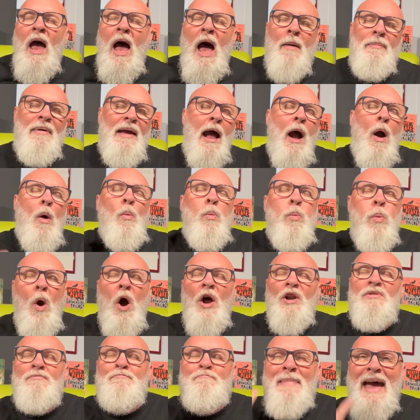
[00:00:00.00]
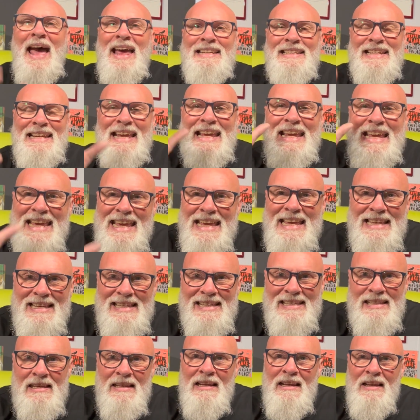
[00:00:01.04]
about what matter
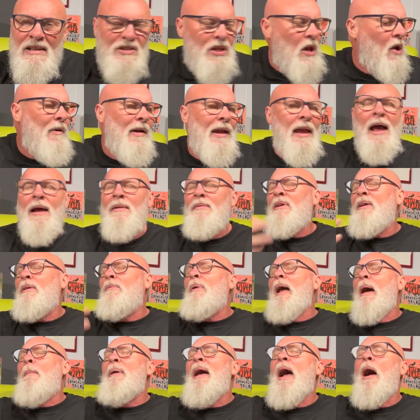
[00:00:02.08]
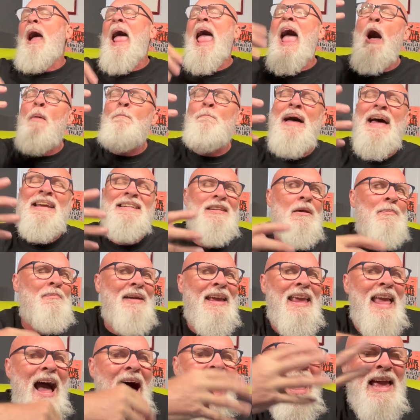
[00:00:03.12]
is, about how matter
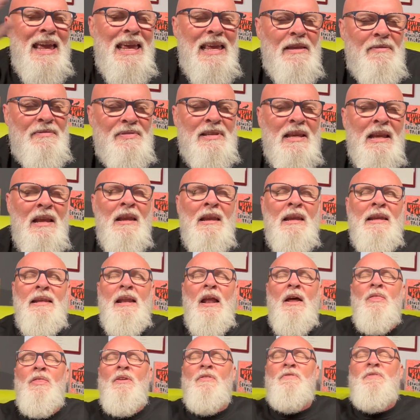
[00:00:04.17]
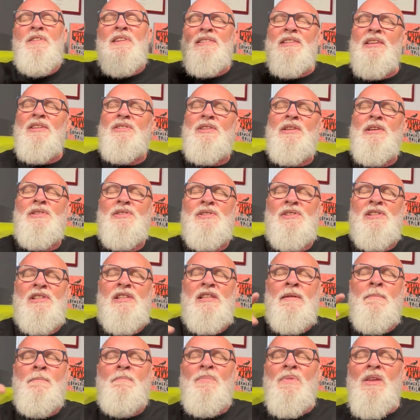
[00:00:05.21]
behaves. The
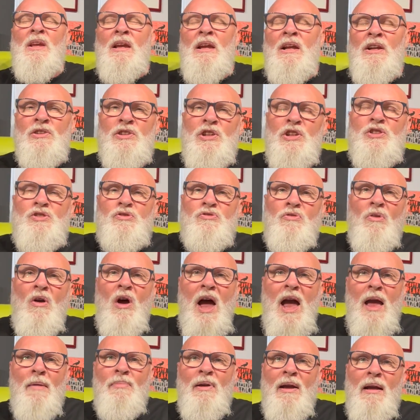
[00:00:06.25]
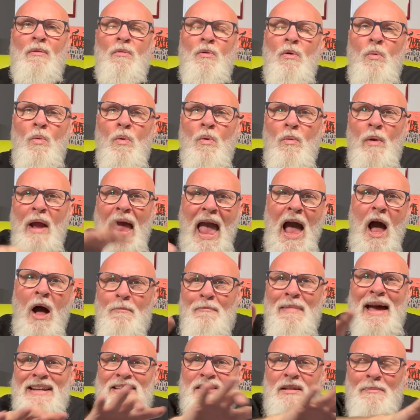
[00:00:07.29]
physicists describe how
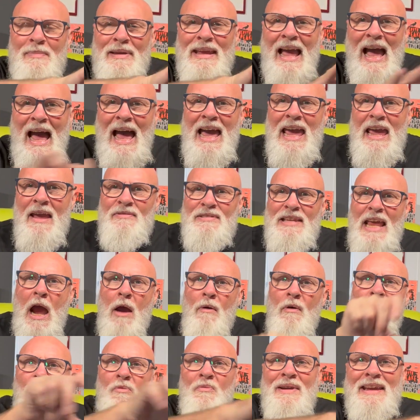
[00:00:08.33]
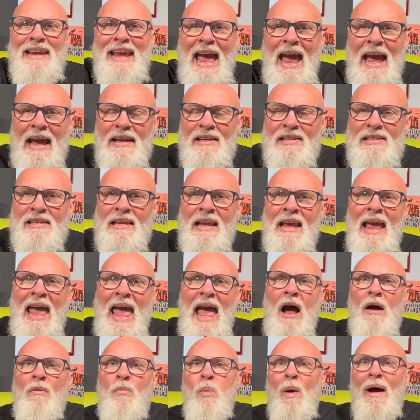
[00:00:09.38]
matter behaves, how it reacts,
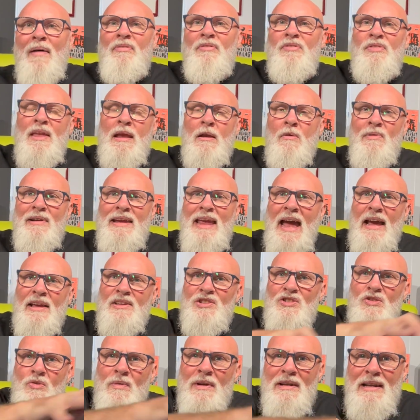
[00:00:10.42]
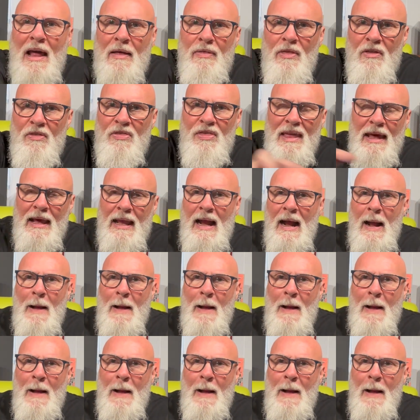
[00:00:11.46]
how one thing reacts to another thing.